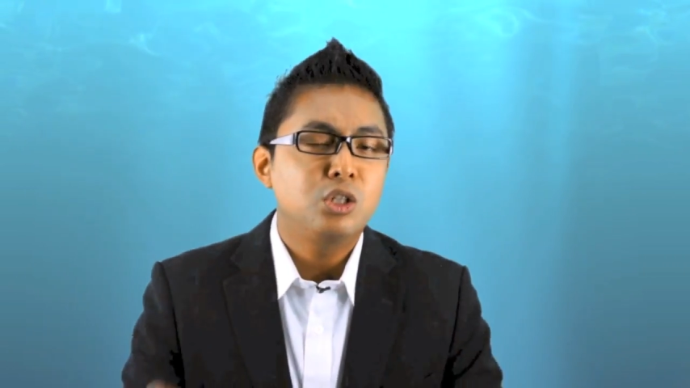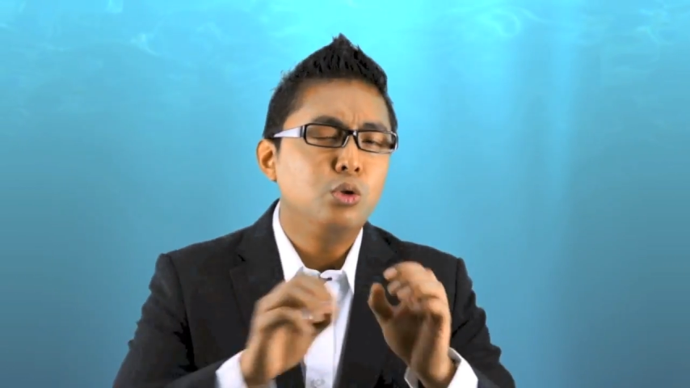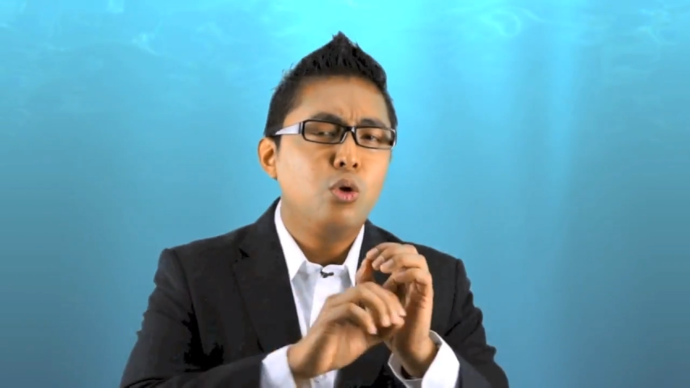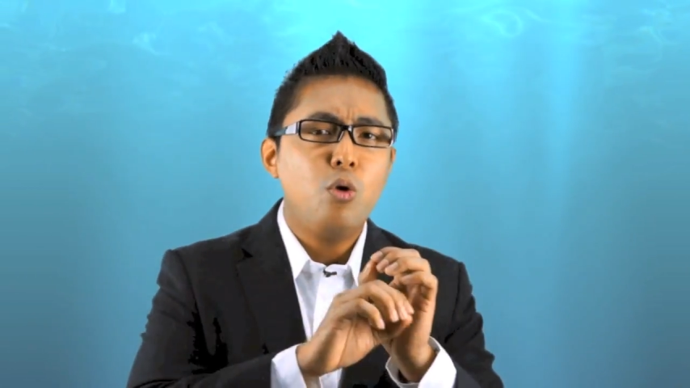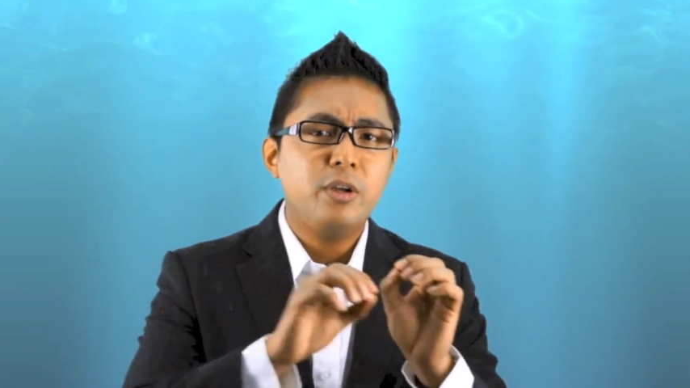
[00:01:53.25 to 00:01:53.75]

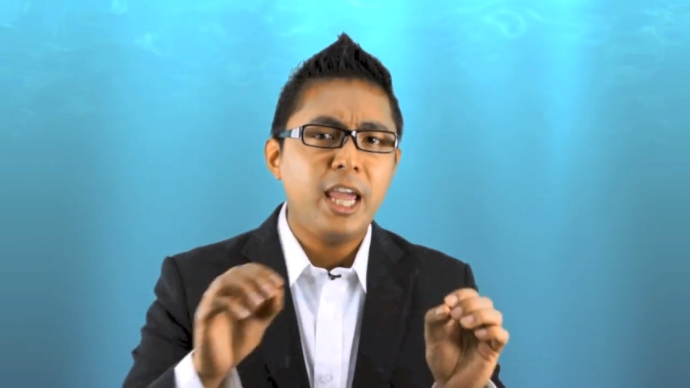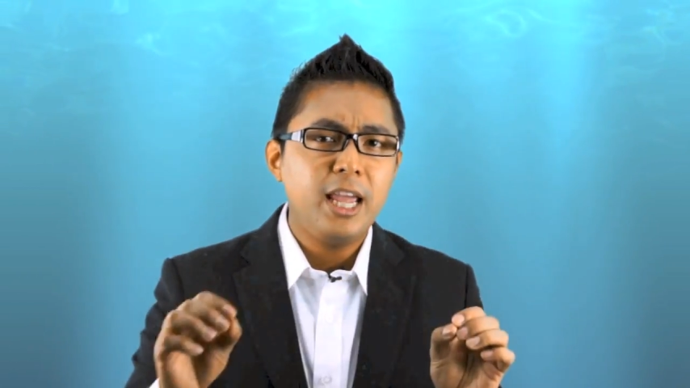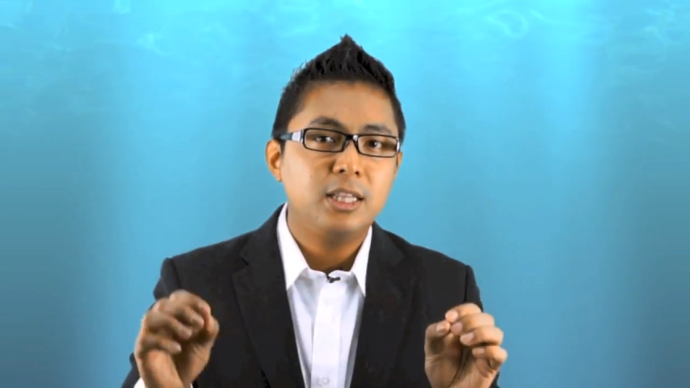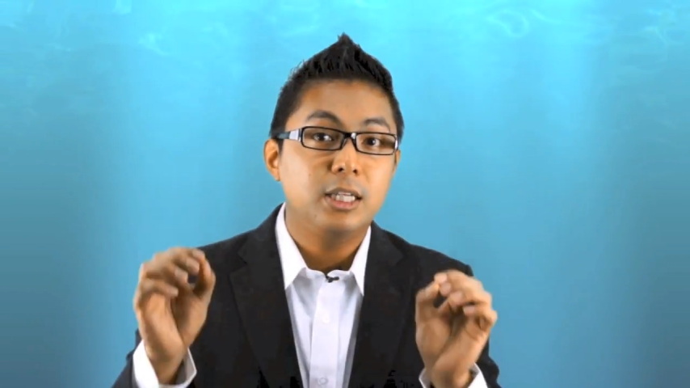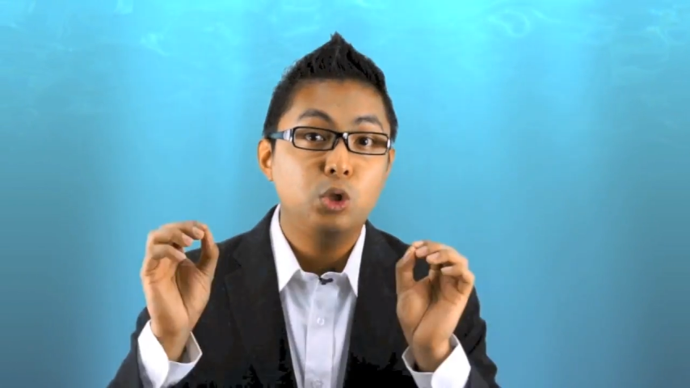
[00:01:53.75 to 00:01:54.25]
to
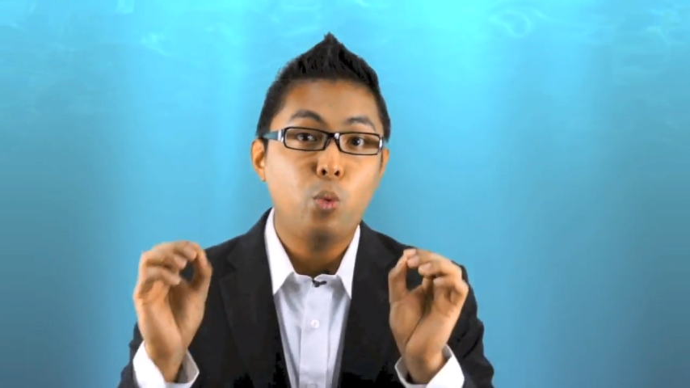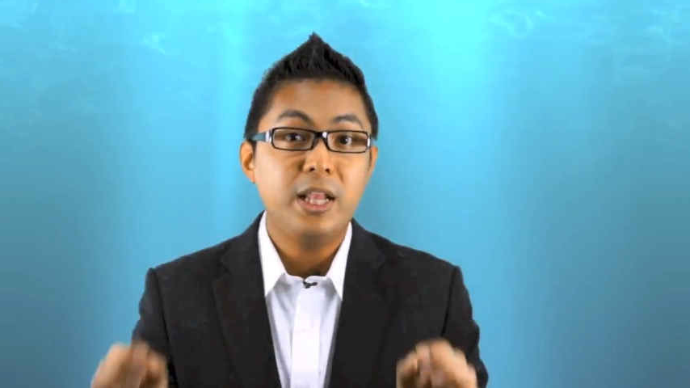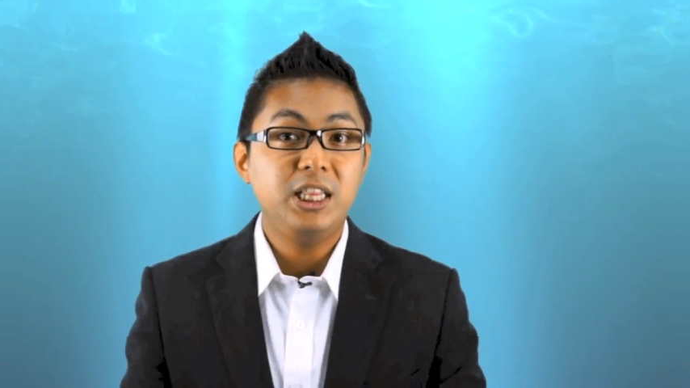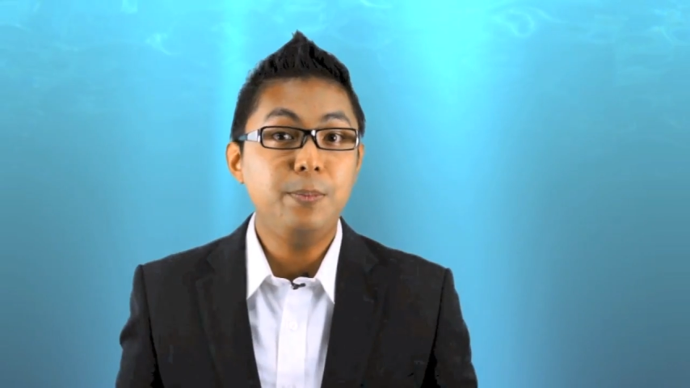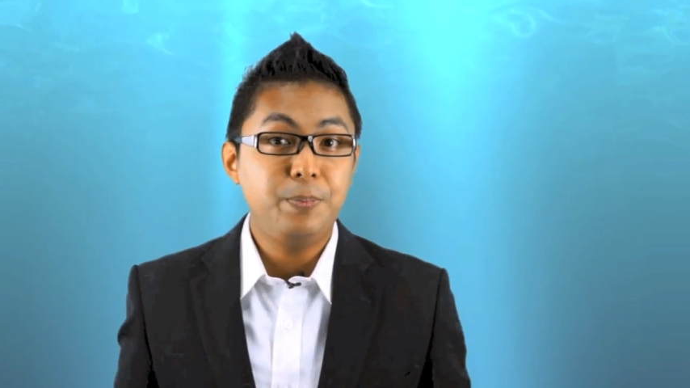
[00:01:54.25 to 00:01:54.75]
locate the
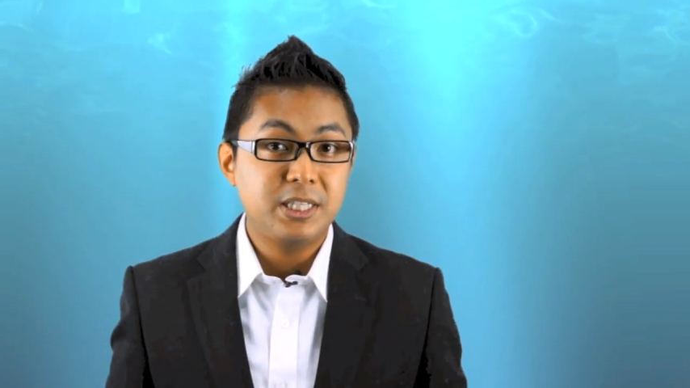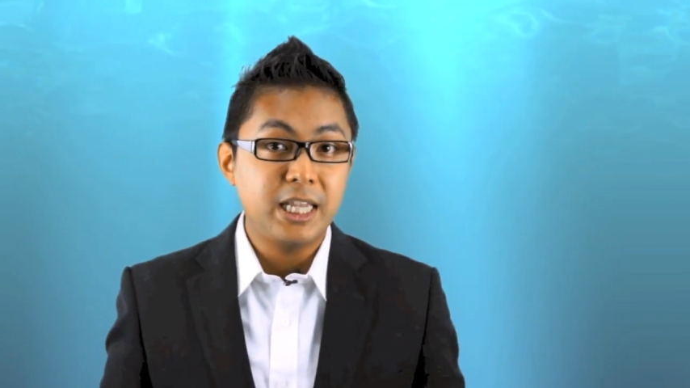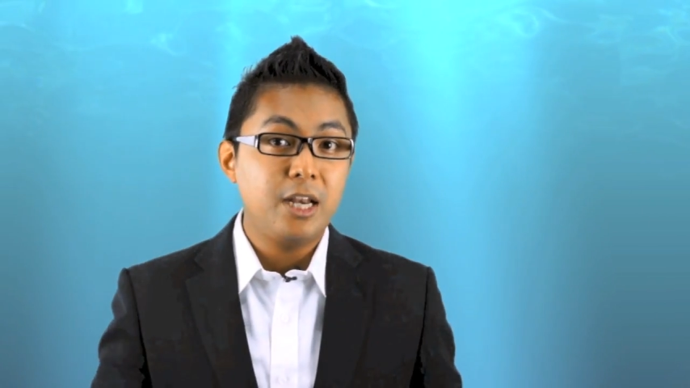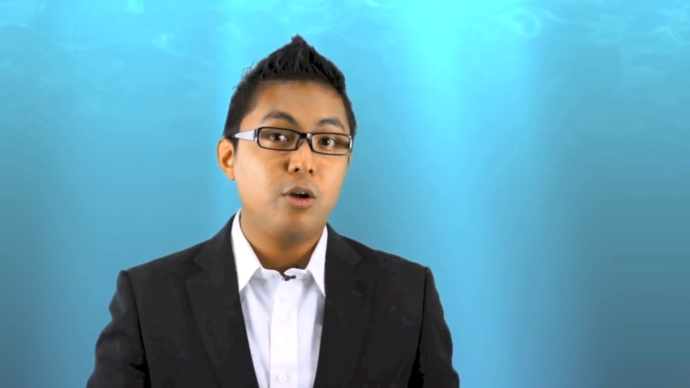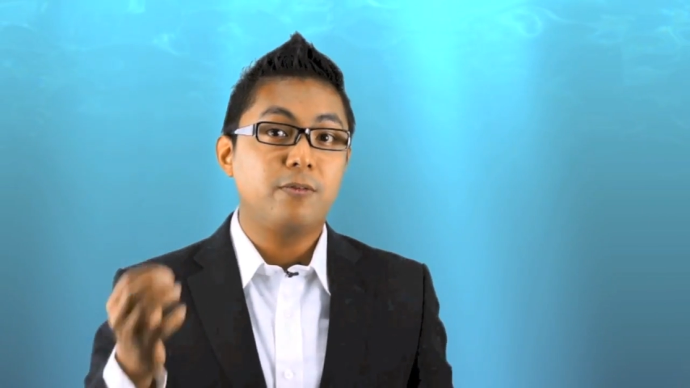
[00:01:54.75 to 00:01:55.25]
twenty
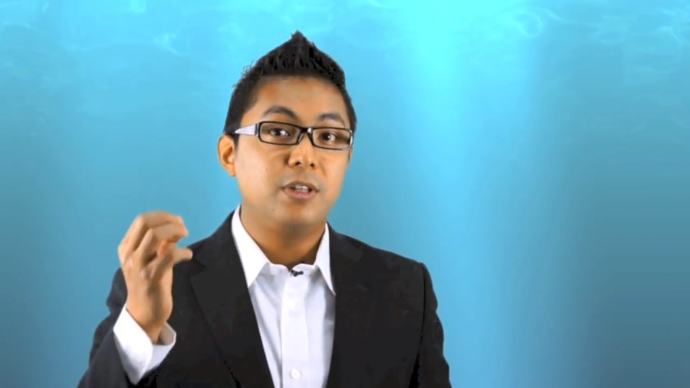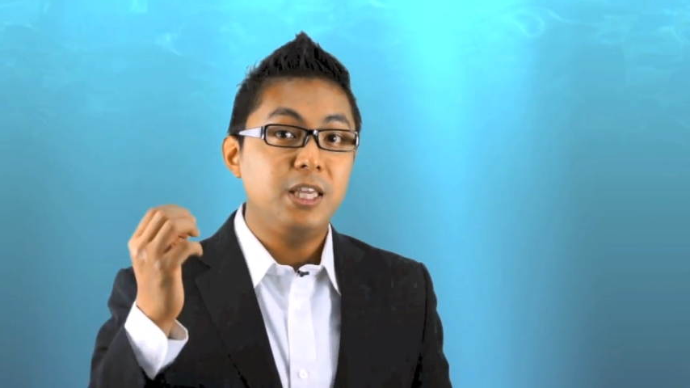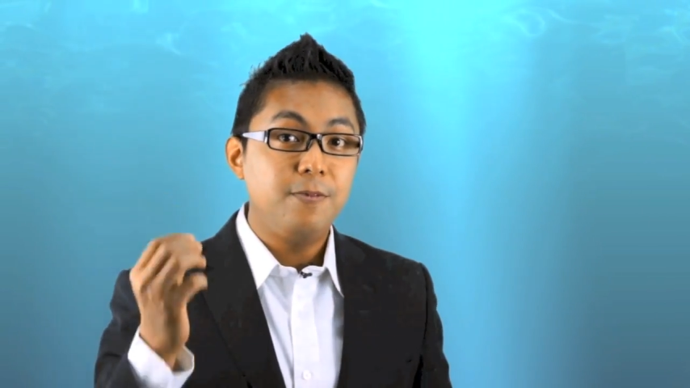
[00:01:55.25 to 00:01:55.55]
percent of the